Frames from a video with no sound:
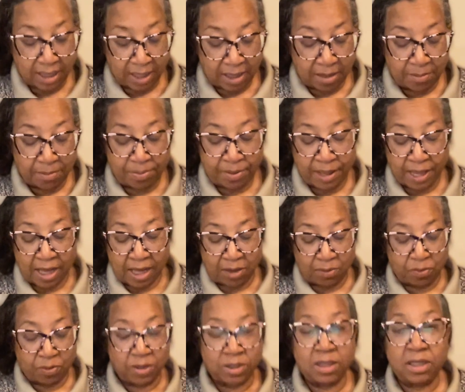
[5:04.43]

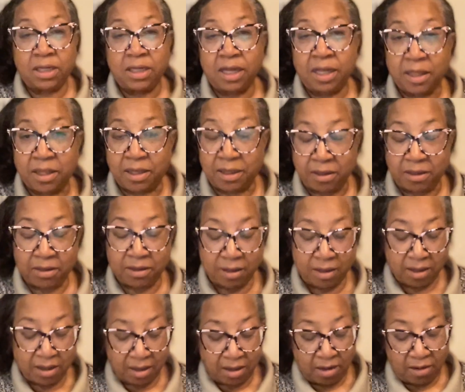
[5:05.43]
impact one another
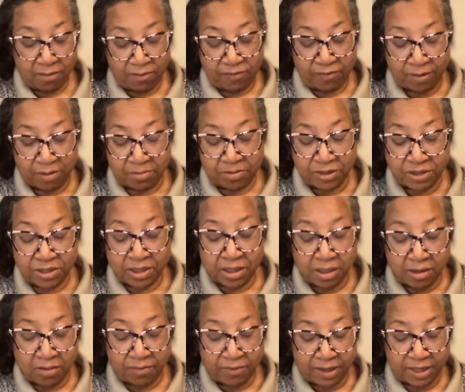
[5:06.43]
from
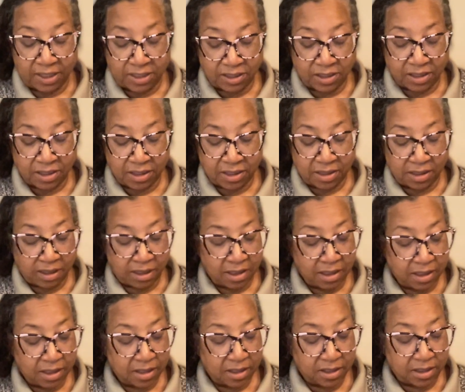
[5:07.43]
generation
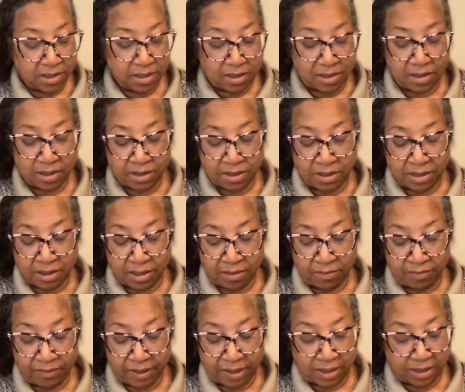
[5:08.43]
to
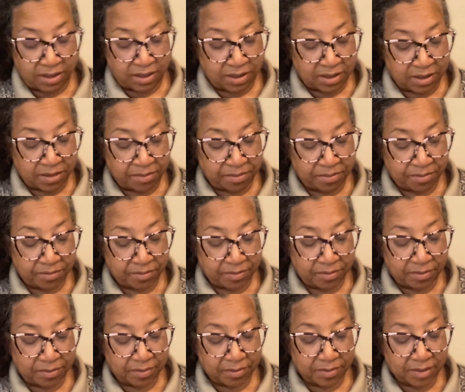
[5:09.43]
generation.
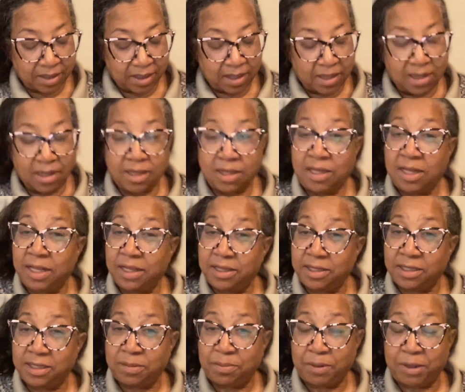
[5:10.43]
Let
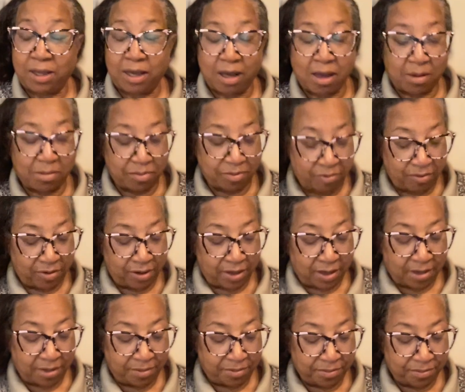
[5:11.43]
this be our
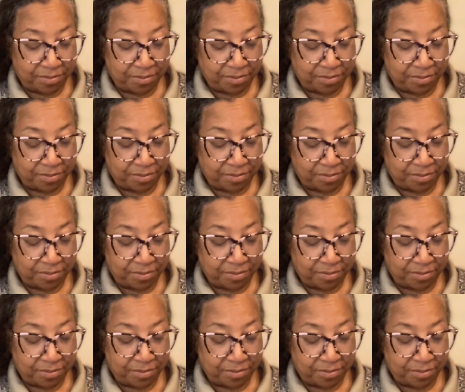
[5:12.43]
prayer.